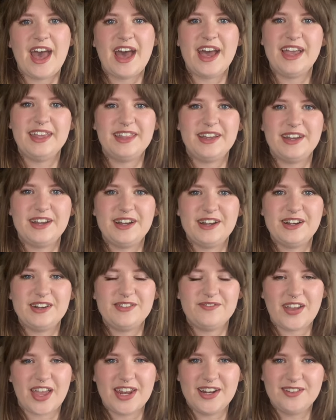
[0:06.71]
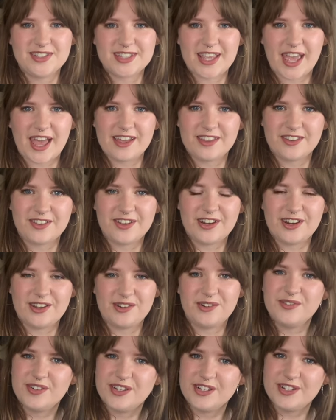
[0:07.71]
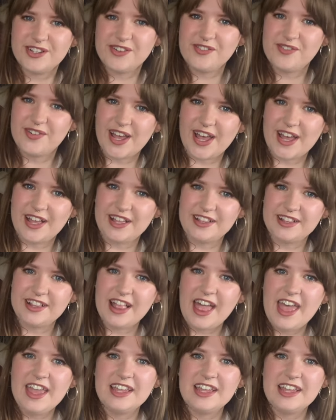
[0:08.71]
Hi there, my name is Catherine. I hope you're doing well.